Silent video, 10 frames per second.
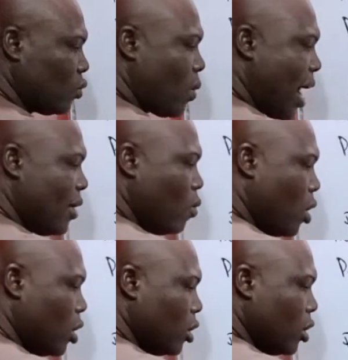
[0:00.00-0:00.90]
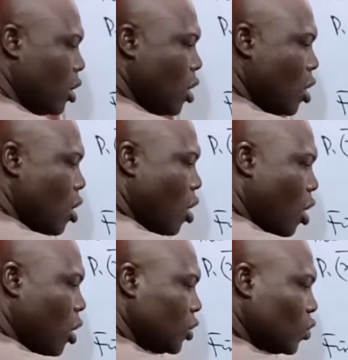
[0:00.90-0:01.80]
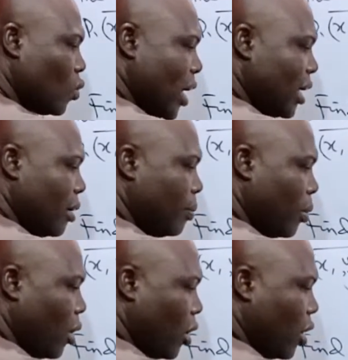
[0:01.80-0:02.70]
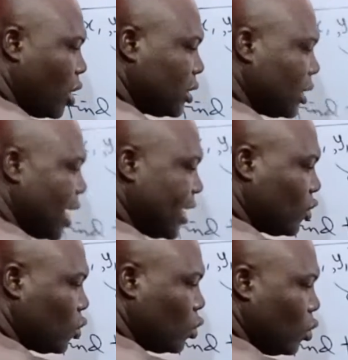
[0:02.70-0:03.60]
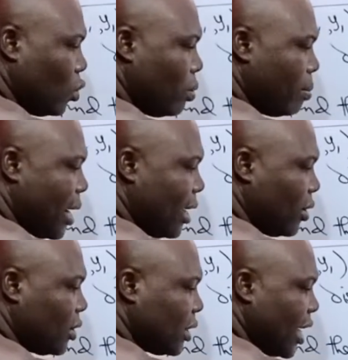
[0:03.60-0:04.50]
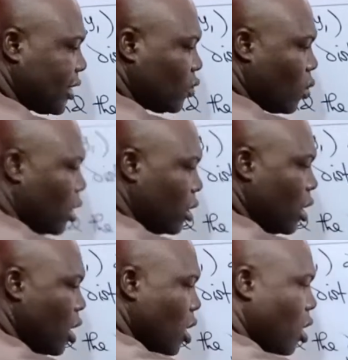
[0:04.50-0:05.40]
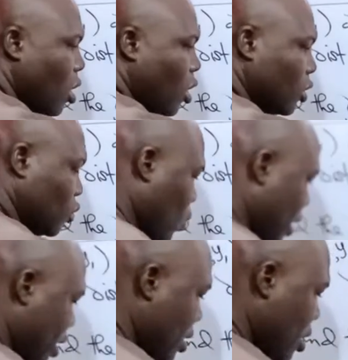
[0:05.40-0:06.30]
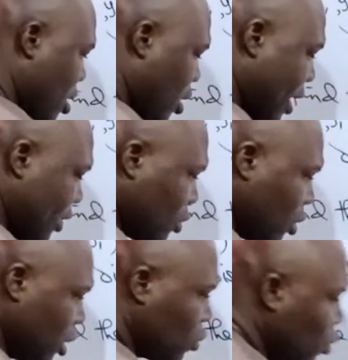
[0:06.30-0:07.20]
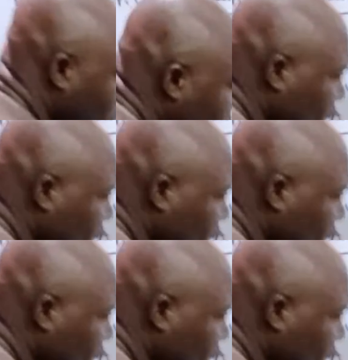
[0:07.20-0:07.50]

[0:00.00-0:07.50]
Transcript: y1 all squared plus x2 minus x1 all squared. All right, so this will be the